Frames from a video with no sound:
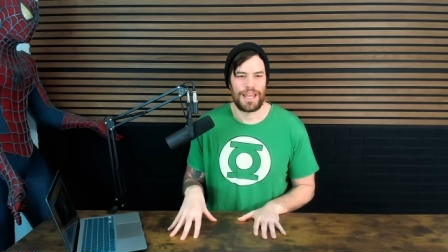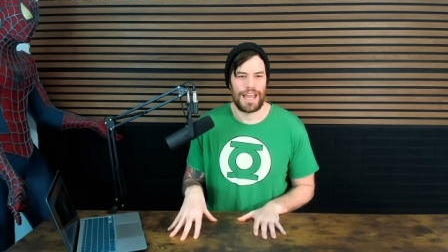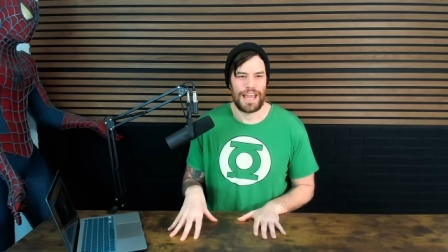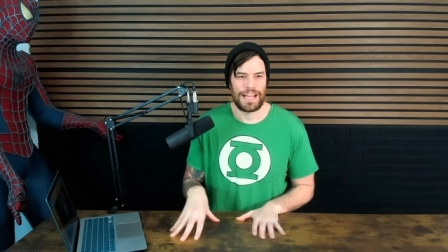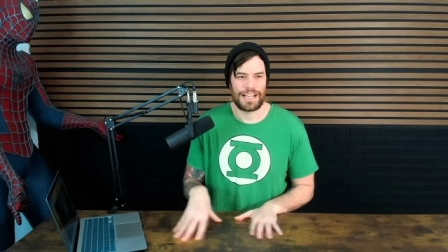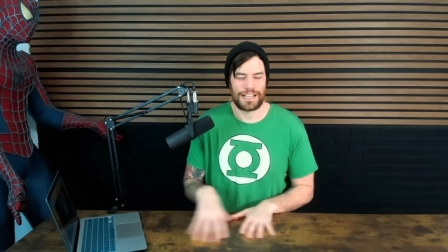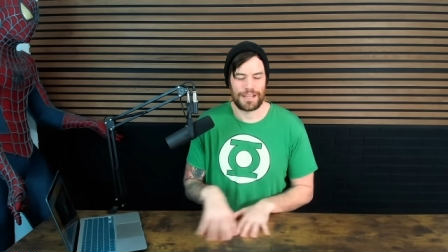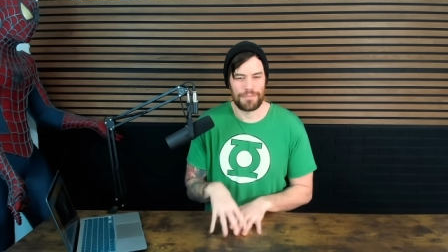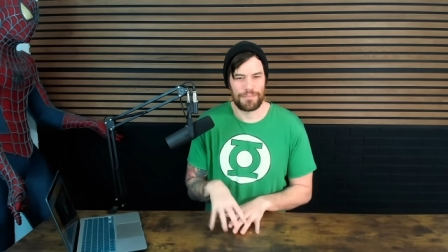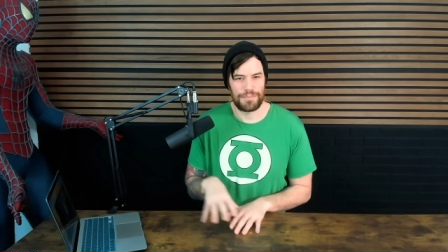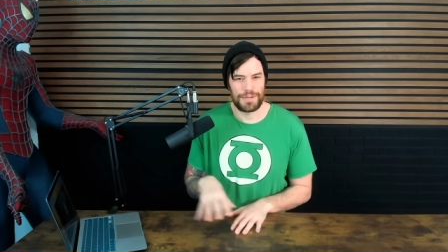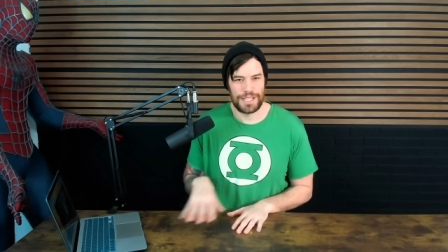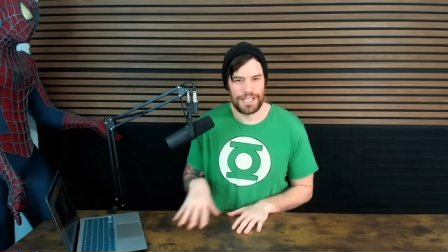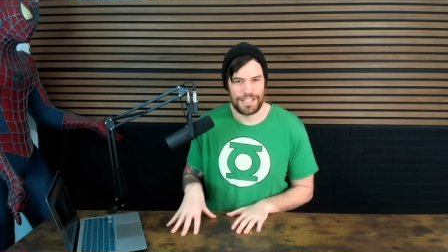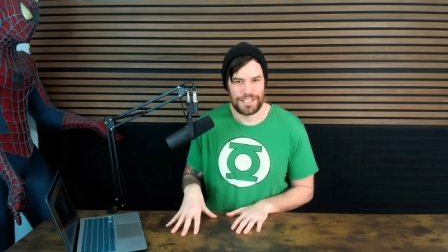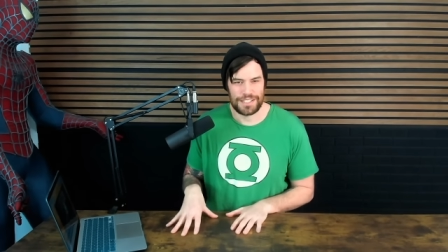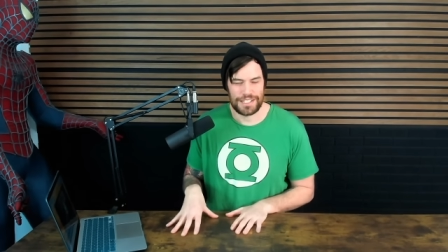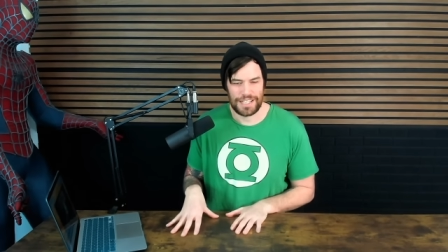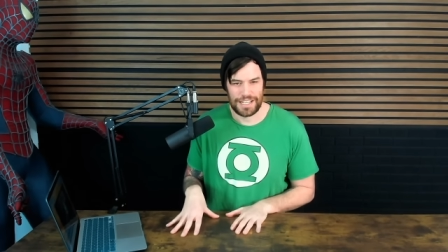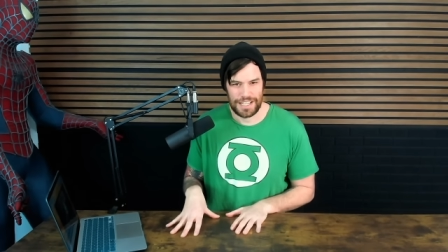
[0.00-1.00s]
and
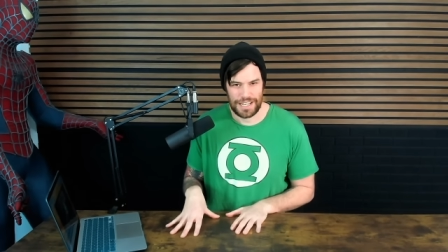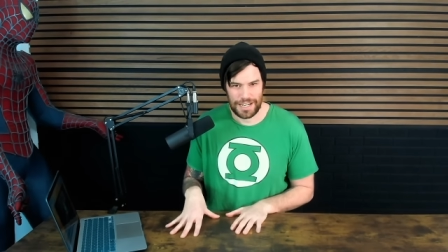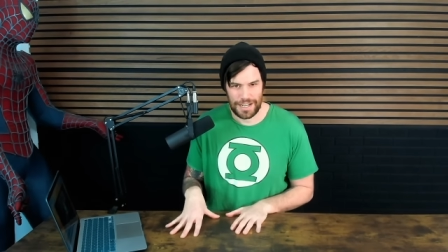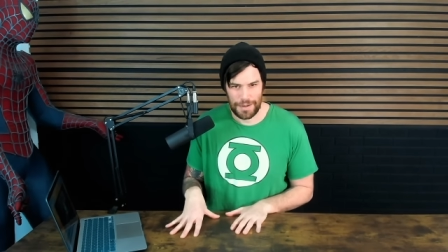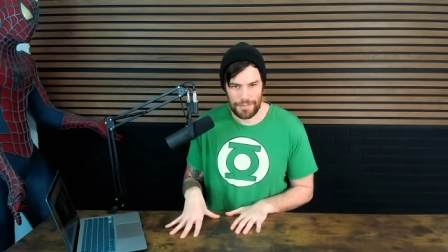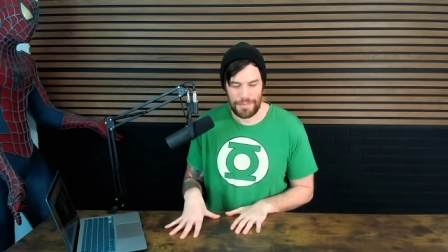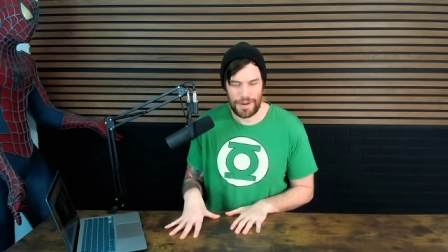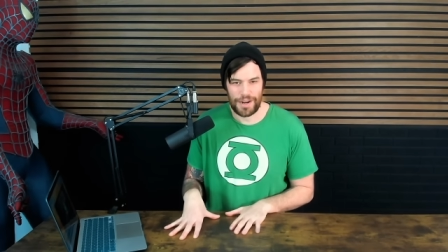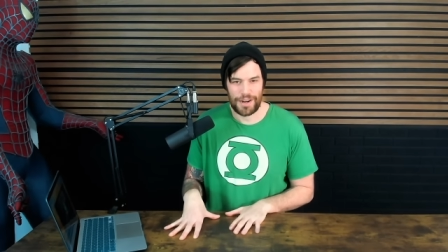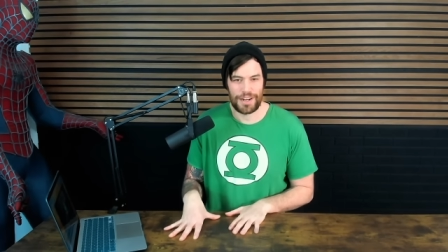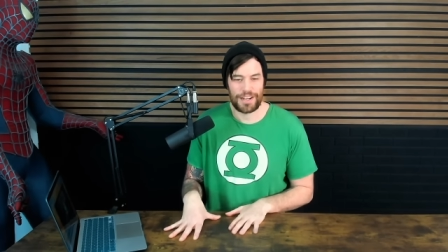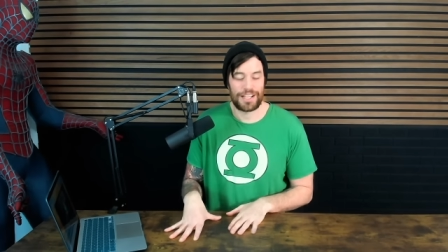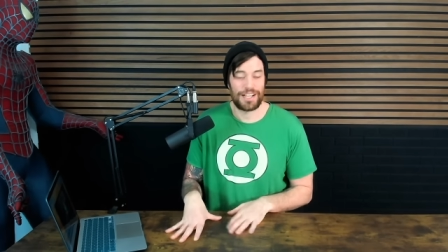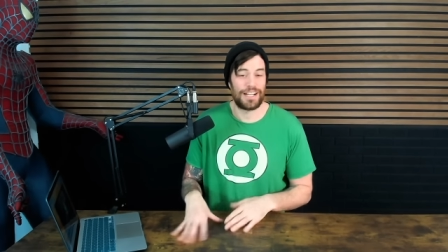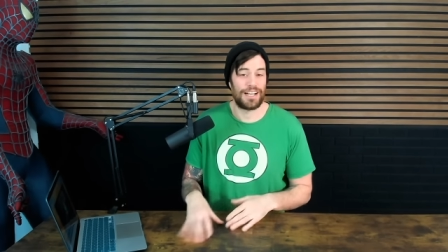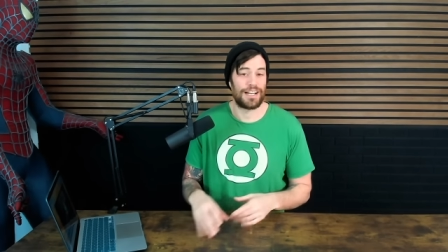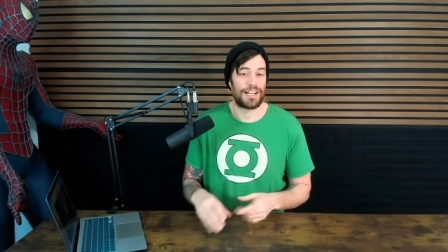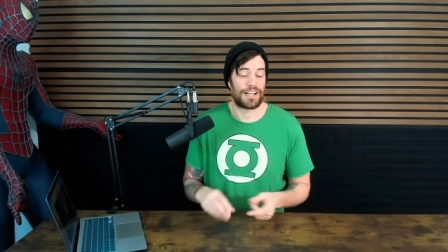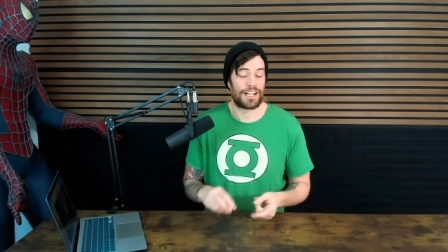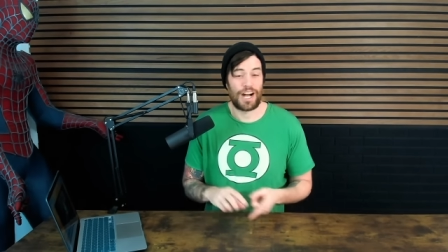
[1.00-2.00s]
compete in
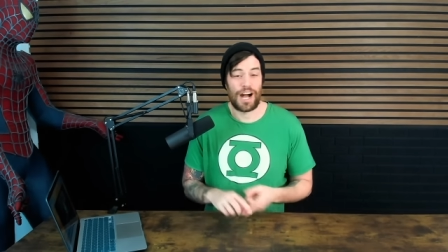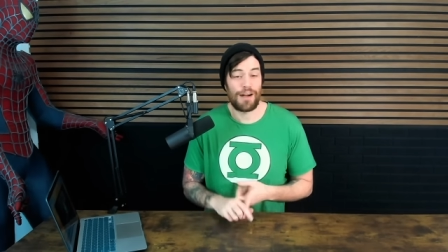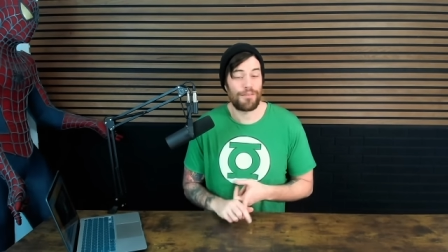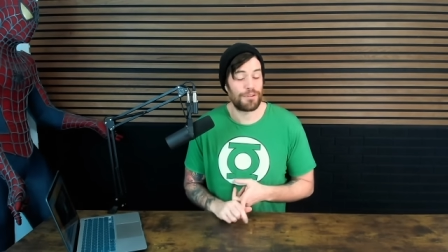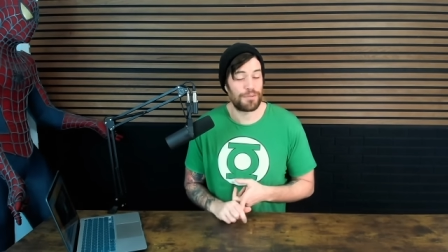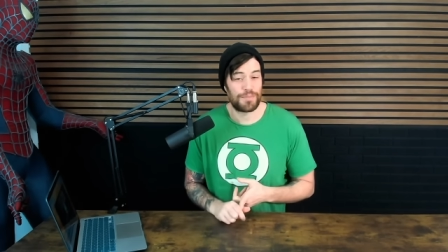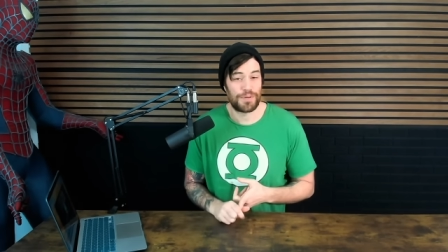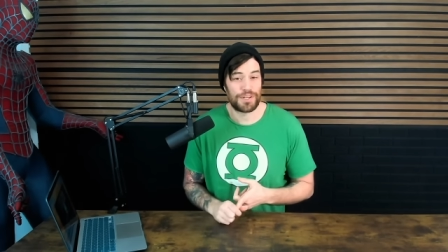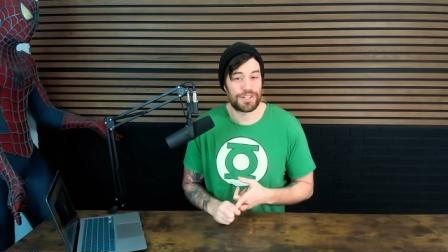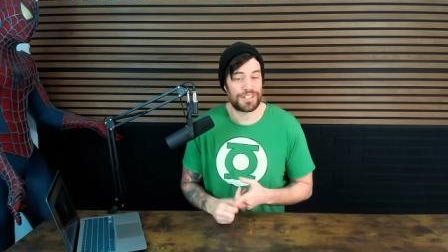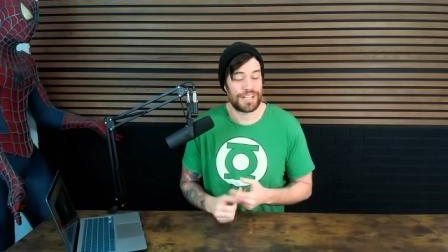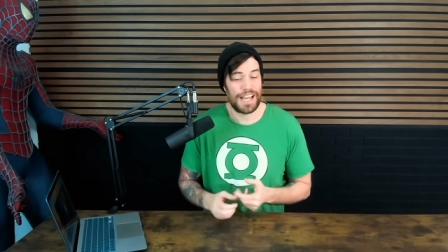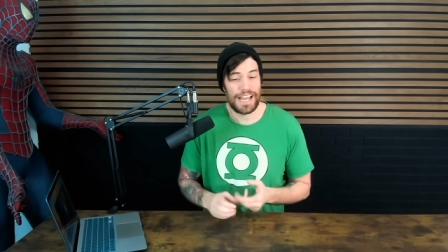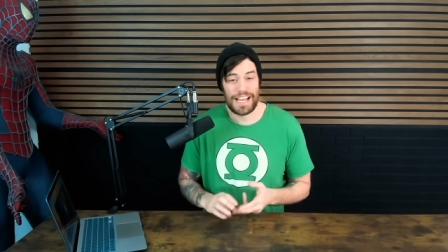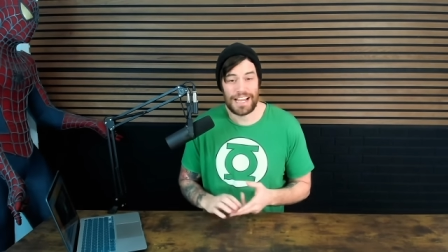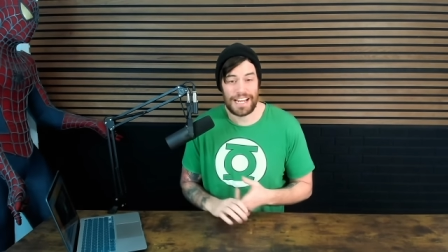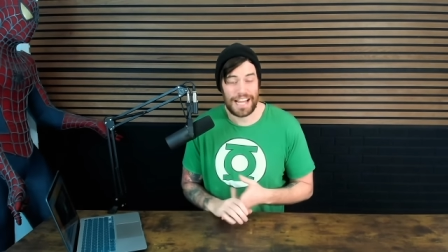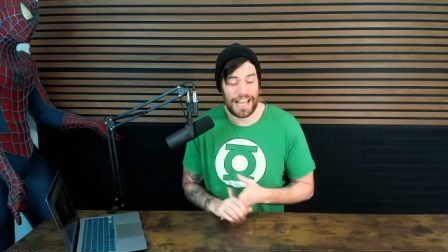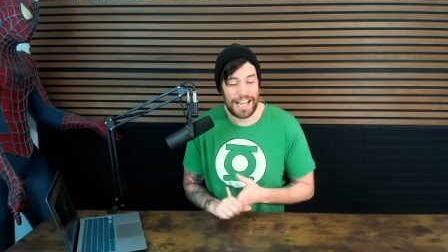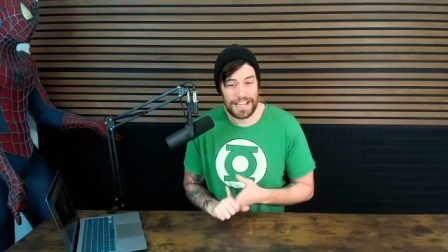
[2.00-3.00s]
America comic books
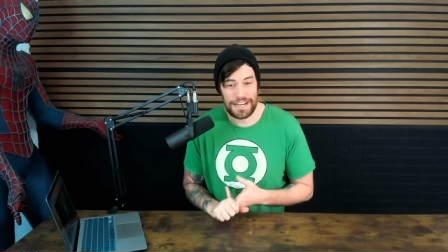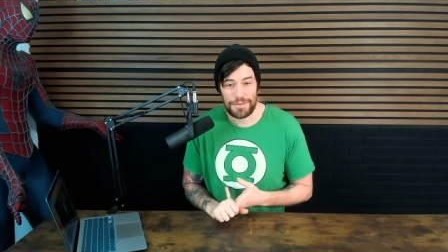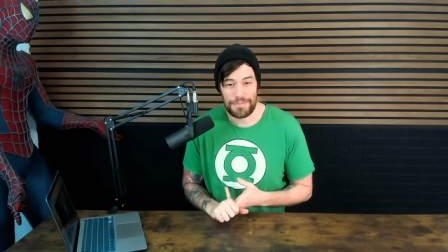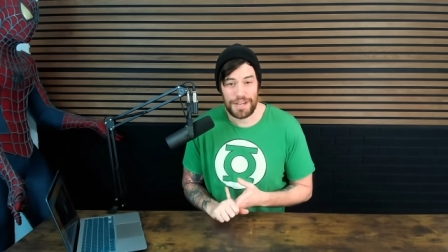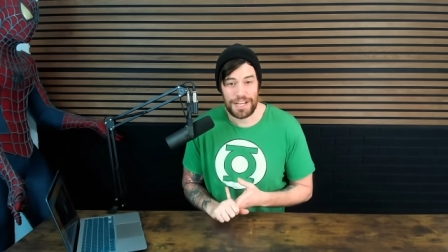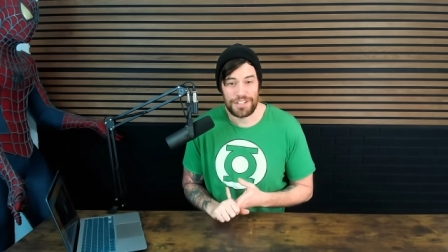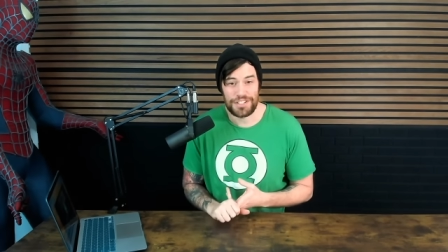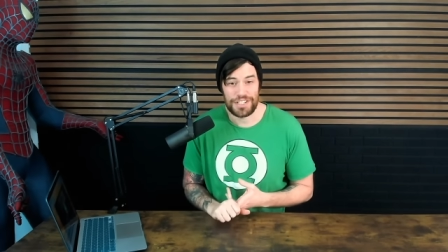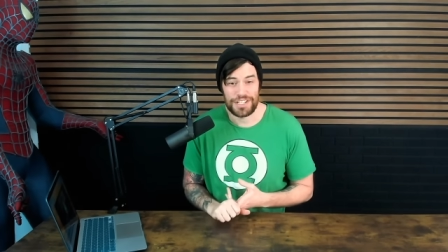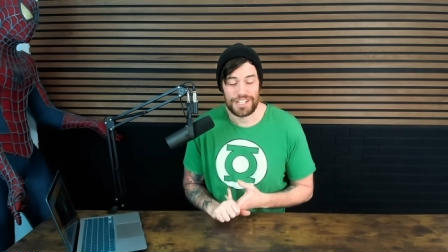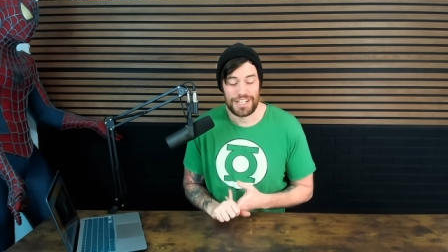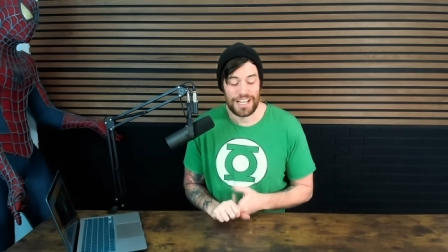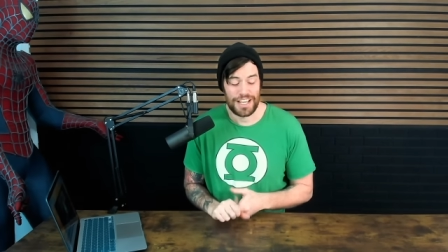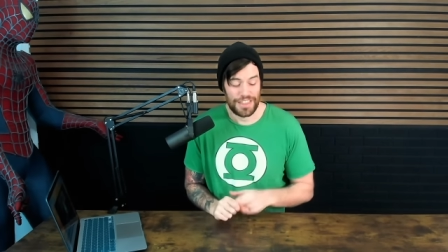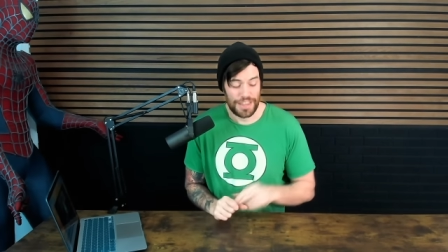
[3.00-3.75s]
and animation.